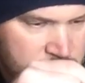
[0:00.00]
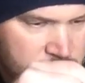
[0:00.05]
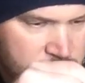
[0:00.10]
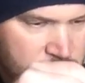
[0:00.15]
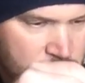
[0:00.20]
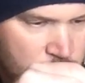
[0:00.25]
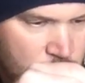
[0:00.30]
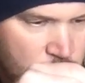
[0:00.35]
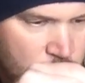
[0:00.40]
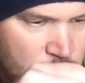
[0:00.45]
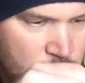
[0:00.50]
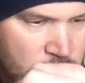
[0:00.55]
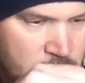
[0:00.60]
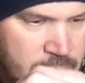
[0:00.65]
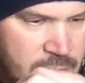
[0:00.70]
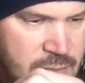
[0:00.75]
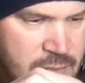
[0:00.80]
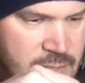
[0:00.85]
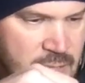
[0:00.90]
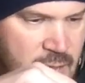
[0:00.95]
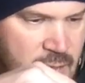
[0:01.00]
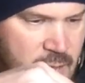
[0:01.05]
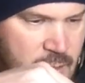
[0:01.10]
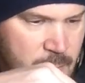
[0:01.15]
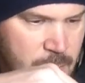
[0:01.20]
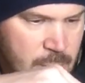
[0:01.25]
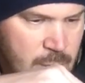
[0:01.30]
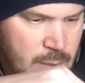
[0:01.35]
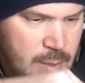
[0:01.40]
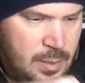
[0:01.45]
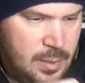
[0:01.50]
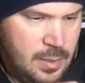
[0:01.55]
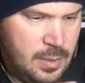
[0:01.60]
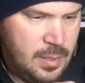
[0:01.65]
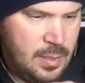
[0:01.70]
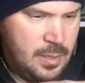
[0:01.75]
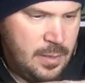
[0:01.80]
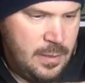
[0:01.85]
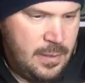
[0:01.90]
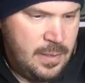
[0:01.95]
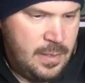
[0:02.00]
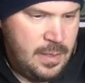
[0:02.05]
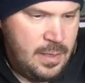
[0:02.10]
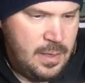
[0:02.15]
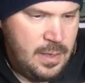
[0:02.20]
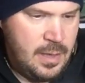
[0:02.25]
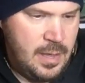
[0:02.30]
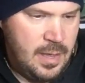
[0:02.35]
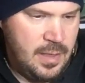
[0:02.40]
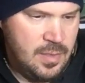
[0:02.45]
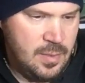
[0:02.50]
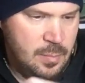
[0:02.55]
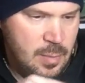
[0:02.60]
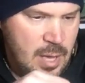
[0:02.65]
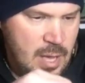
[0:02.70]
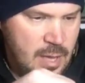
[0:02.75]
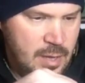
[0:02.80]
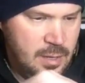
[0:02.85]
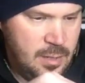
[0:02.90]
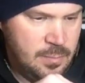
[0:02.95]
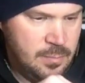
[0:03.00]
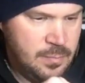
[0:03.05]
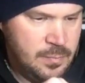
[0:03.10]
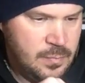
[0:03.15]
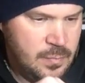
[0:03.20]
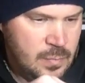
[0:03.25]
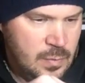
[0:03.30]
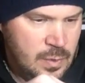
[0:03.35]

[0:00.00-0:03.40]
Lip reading: the hole on the top and the bottom